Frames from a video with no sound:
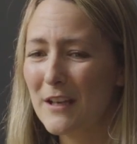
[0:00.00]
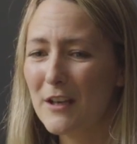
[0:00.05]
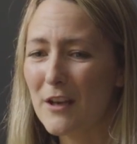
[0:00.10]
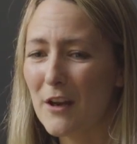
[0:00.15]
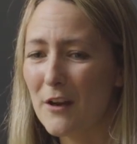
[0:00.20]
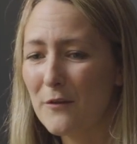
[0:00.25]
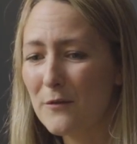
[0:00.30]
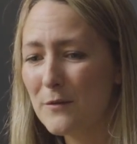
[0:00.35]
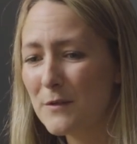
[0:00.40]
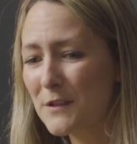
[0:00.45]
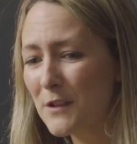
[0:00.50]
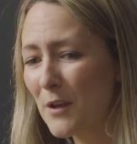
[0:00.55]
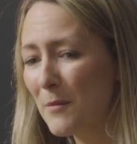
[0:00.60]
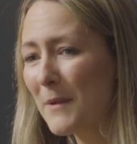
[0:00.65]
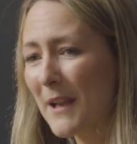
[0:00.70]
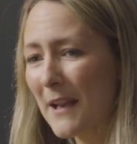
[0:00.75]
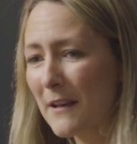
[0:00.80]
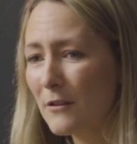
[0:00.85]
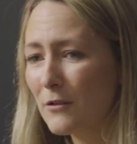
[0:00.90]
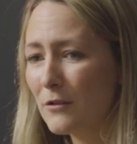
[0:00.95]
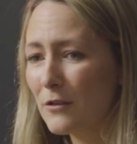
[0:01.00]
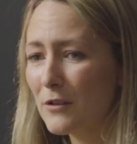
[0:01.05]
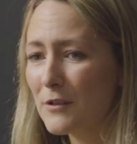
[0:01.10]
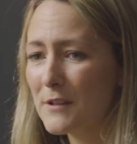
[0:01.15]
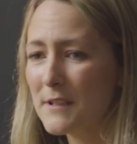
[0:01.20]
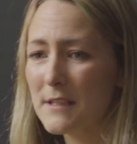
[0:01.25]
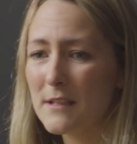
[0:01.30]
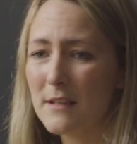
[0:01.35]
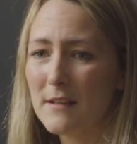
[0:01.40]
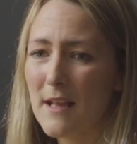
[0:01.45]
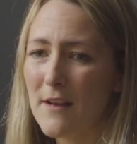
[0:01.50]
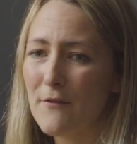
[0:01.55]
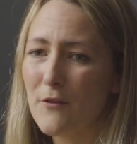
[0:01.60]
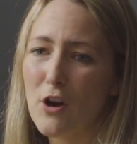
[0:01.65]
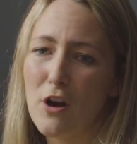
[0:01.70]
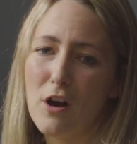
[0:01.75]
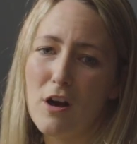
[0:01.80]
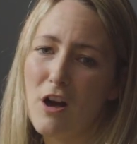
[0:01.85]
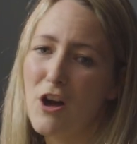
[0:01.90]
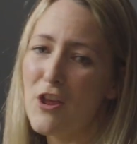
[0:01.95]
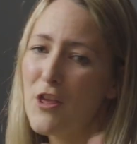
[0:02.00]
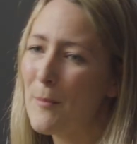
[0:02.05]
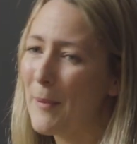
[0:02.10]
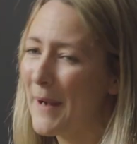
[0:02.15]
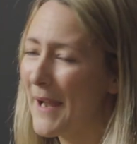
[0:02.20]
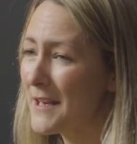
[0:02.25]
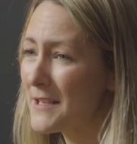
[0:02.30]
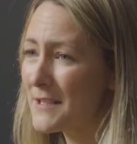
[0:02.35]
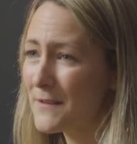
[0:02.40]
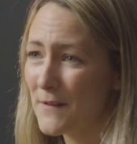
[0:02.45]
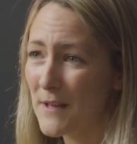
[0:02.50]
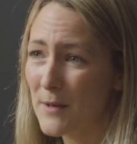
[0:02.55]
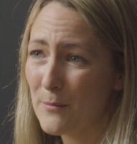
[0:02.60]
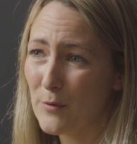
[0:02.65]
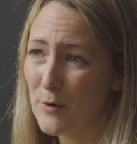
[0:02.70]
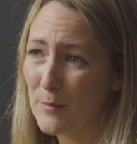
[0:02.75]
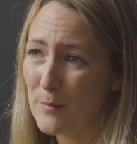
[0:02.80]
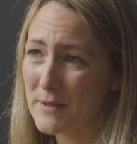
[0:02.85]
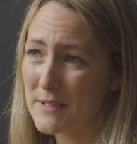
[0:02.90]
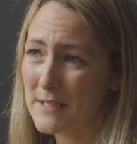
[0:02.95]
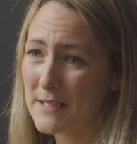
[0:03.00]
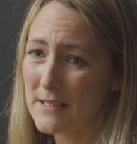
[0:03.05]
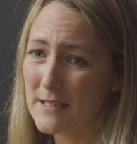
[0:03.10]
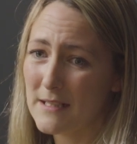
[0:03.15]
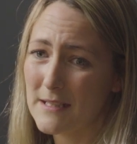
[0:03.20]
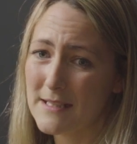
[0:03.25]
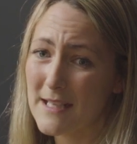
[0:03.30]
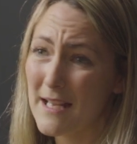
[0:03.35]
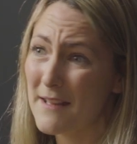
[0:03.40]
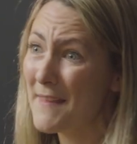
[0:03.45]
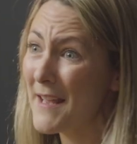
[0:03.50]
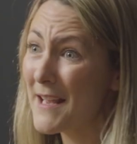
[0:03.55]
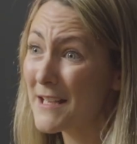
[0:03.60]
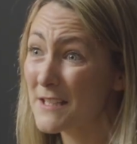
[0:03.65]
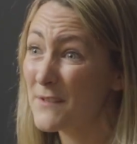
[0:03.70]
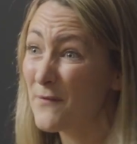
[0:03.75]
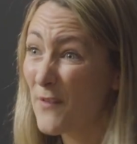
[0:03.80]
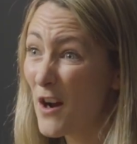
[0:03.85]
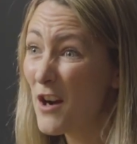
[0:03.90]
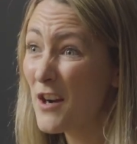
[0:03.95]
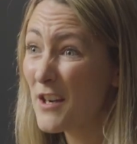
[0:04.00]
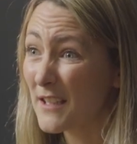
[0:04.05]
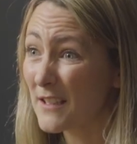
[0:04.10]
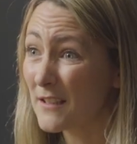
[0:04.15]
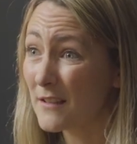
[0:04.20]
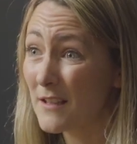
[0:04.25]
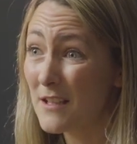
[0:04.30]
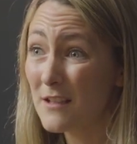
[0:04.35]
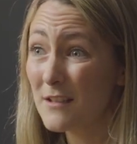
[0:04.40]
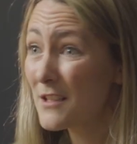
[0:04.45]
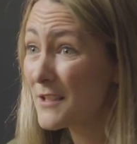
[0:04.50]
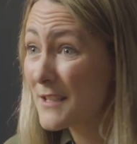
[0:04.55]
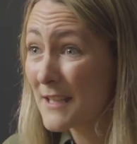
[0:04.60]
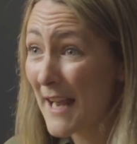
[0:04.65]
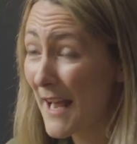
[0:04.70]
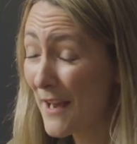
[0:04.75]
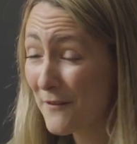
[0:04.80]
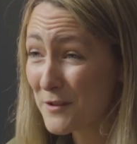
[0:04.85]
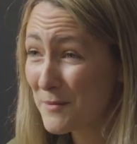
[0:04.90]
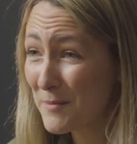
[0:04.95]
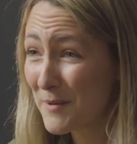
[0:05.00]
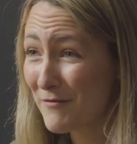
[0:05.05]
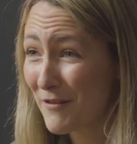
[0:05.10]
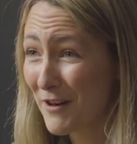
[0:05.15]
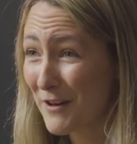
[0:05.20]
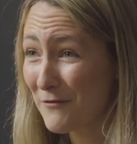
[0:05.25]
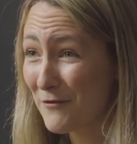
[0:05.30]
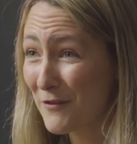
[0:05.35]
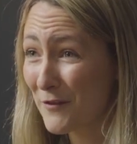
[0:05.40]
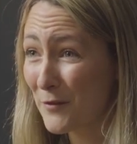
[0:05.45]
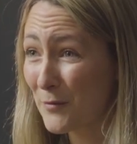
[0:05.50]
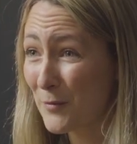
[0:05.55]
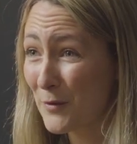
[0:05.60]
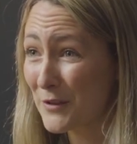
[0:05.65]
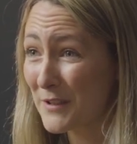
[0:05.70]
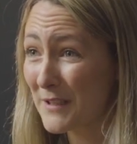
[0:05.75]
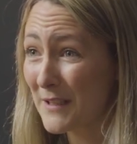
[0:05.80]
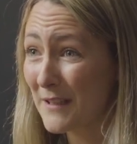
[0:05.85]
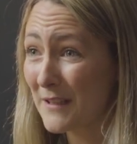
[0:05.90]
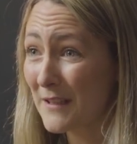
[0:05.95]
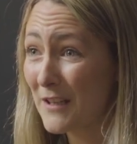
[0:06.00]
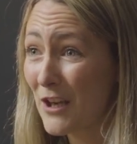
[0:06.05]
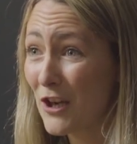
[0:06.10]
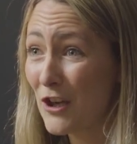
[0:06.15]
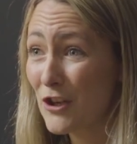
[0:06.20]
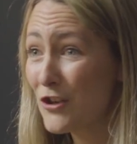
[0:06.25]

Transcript: You know, some landlords, they've got other plans for their properties, and that's fine. It doesn't have to be right for everybody.